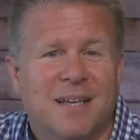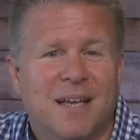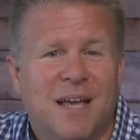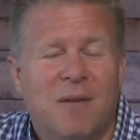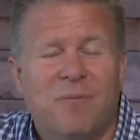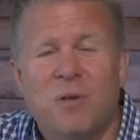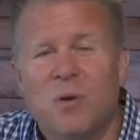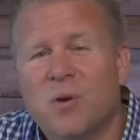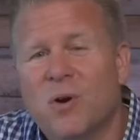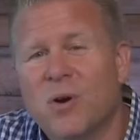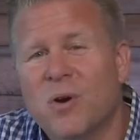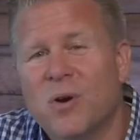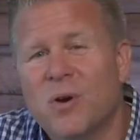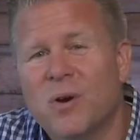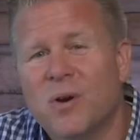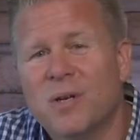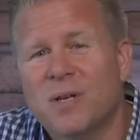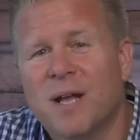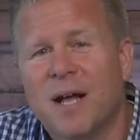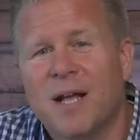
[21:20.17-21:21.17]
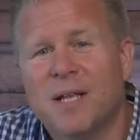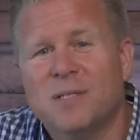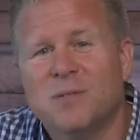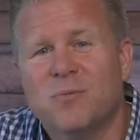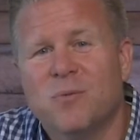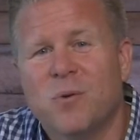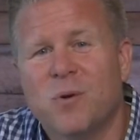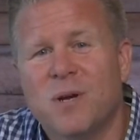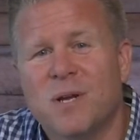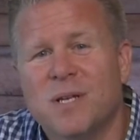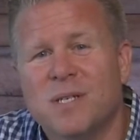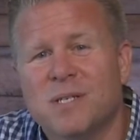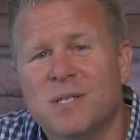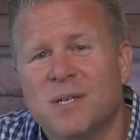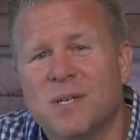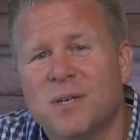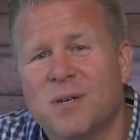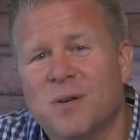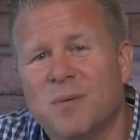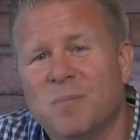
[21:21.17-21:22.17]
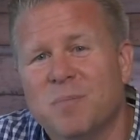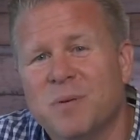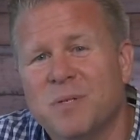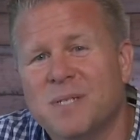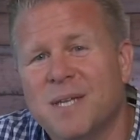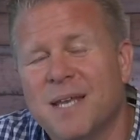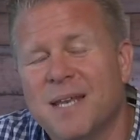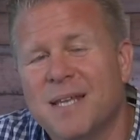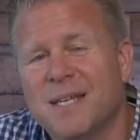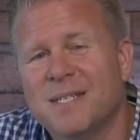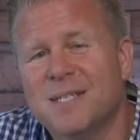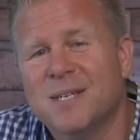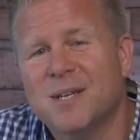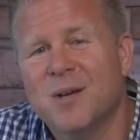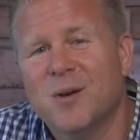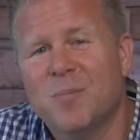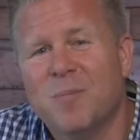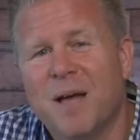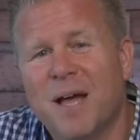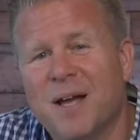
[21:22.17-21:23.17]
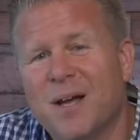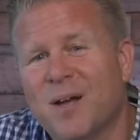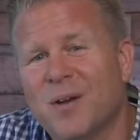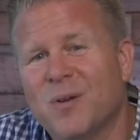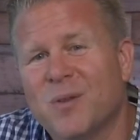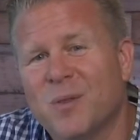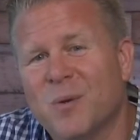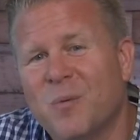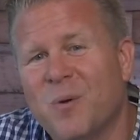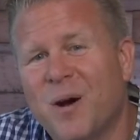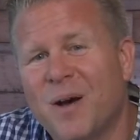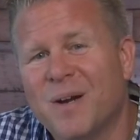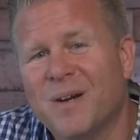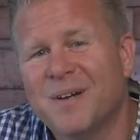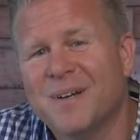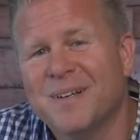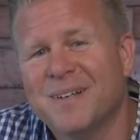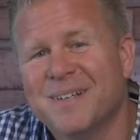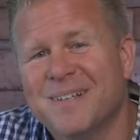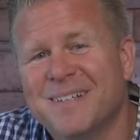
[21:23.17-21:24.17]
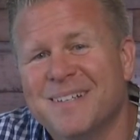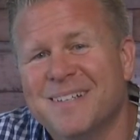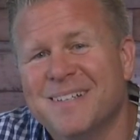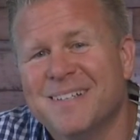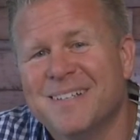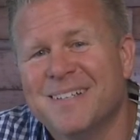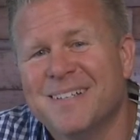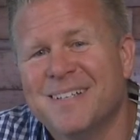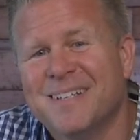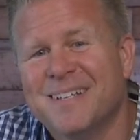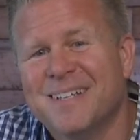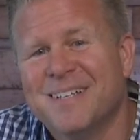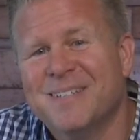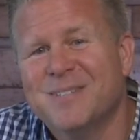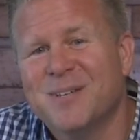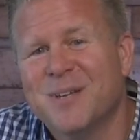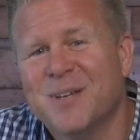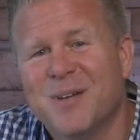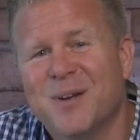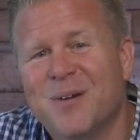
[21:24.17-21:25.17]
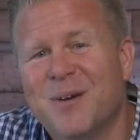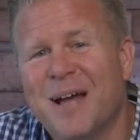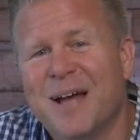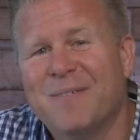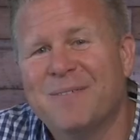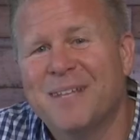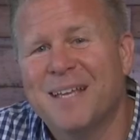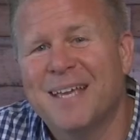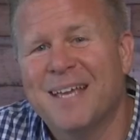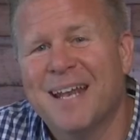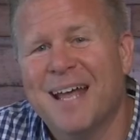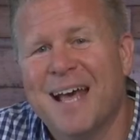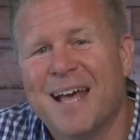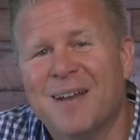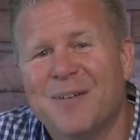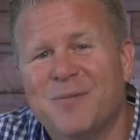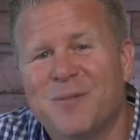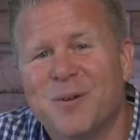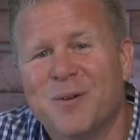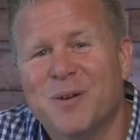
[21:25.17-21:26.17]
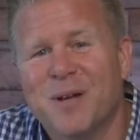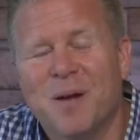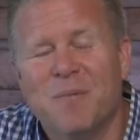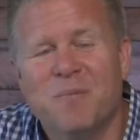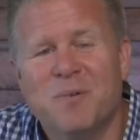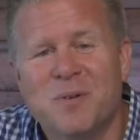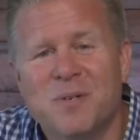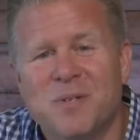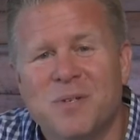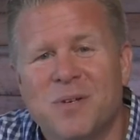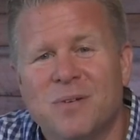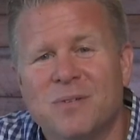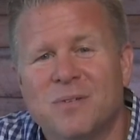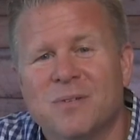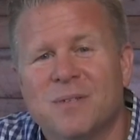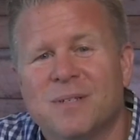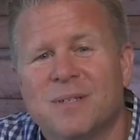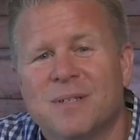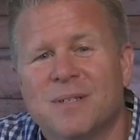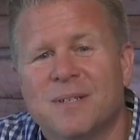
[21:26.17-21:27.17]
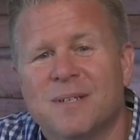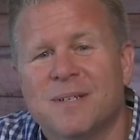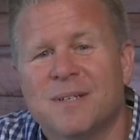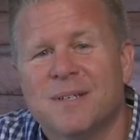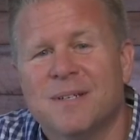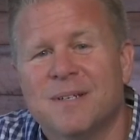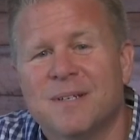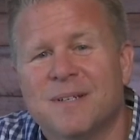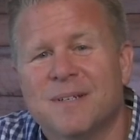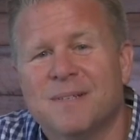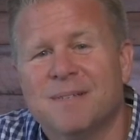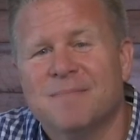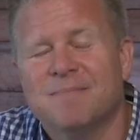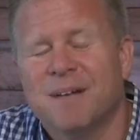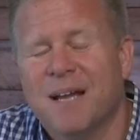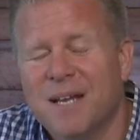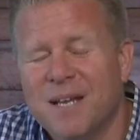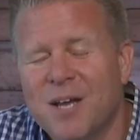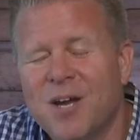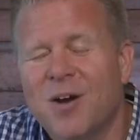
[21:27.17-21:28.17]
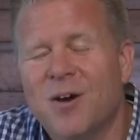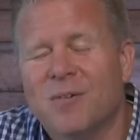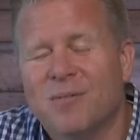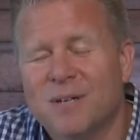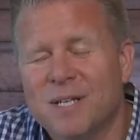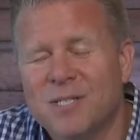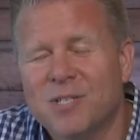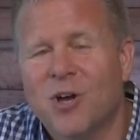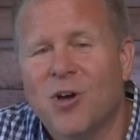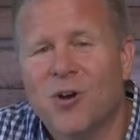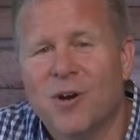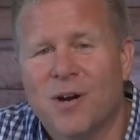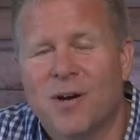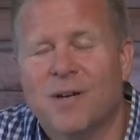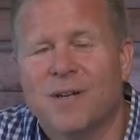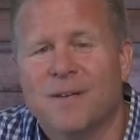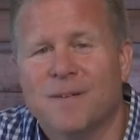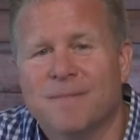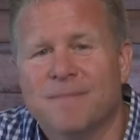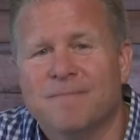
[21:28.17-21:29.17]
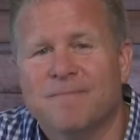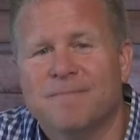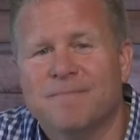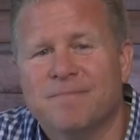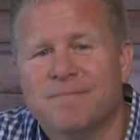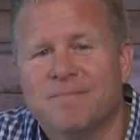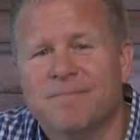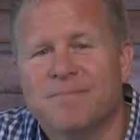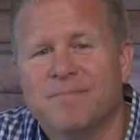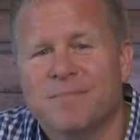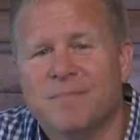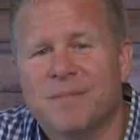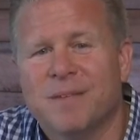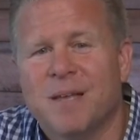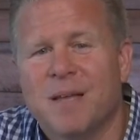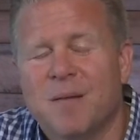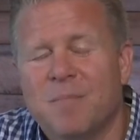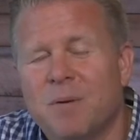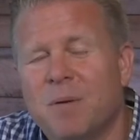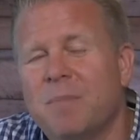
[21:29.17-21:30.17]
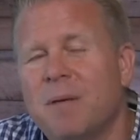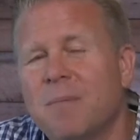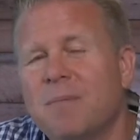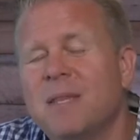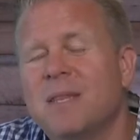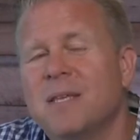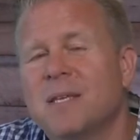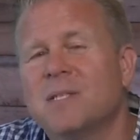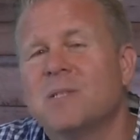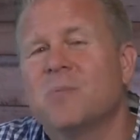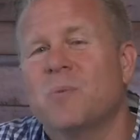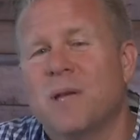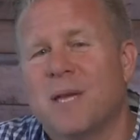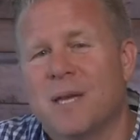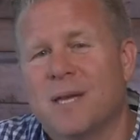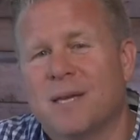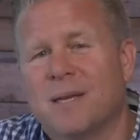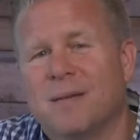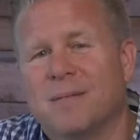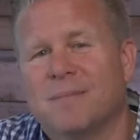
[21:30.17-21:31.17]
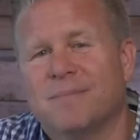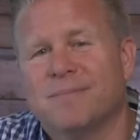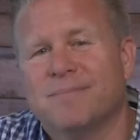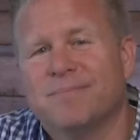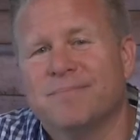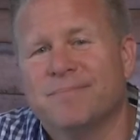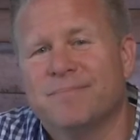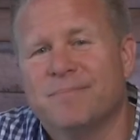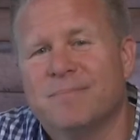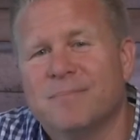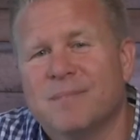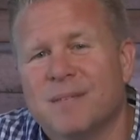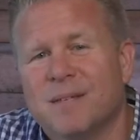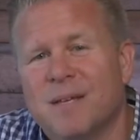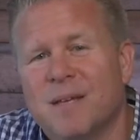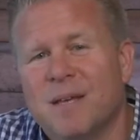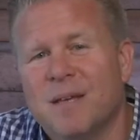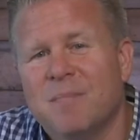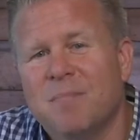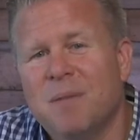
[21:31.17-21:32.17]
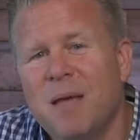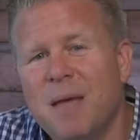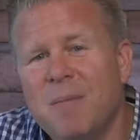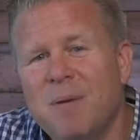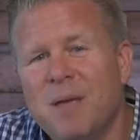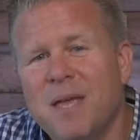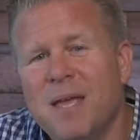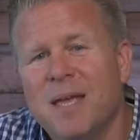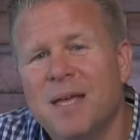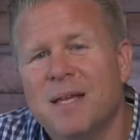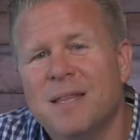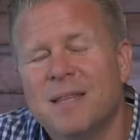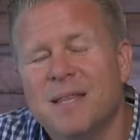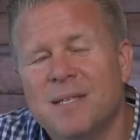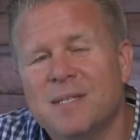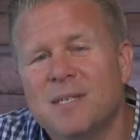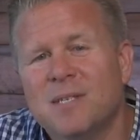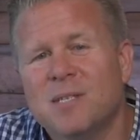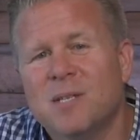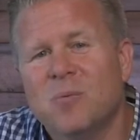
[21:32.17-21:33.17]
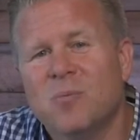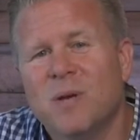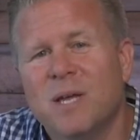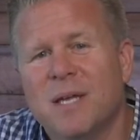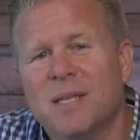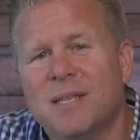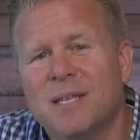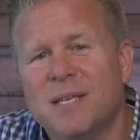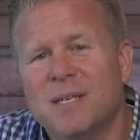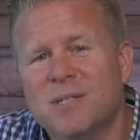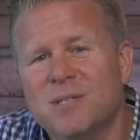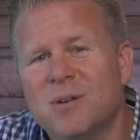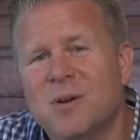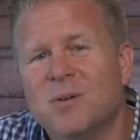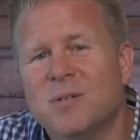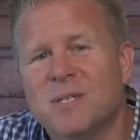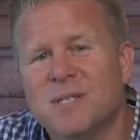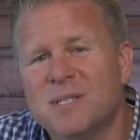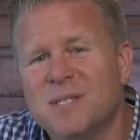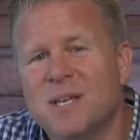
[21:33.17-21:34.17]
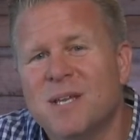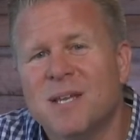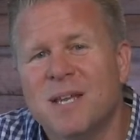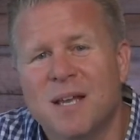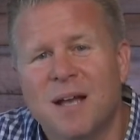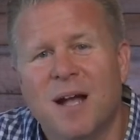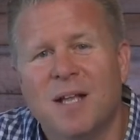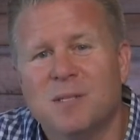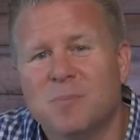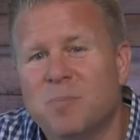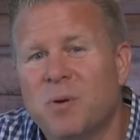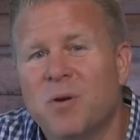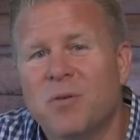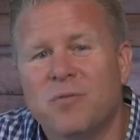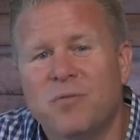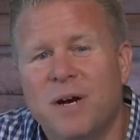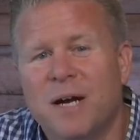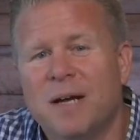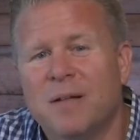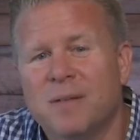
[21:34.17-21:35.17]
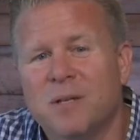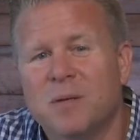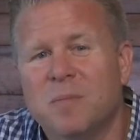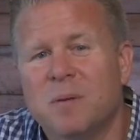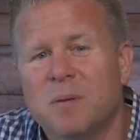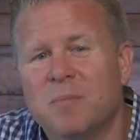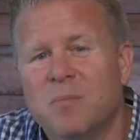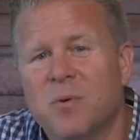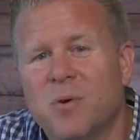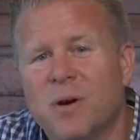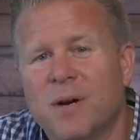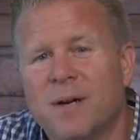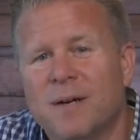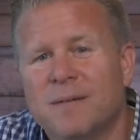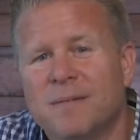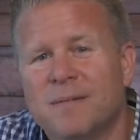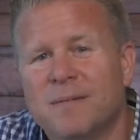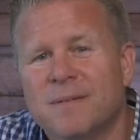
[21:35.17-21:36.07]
Have you heard God's voice and you're pretending to go back under the water so you don't have to get out of your comfort zone? I know, it's hard. But maybe this week, maybe this is the week that you start to study God's profile a little bit more.